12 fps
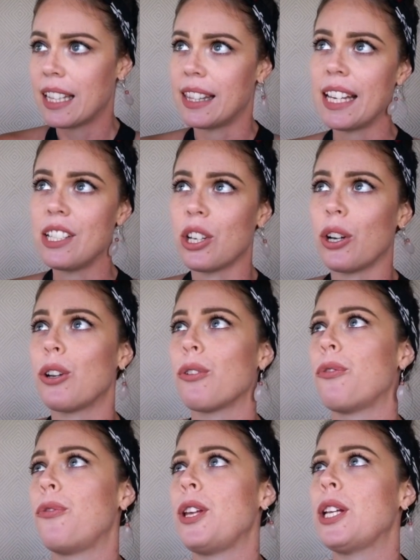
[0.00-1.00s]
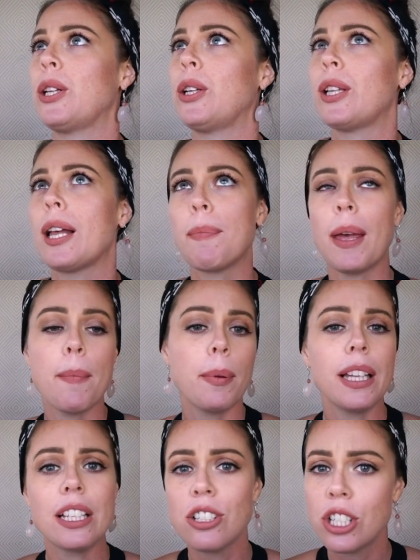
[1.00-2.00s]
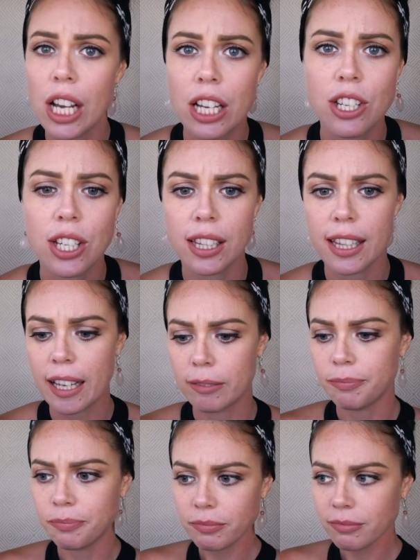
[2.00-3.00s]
They don't feel like people are judging them.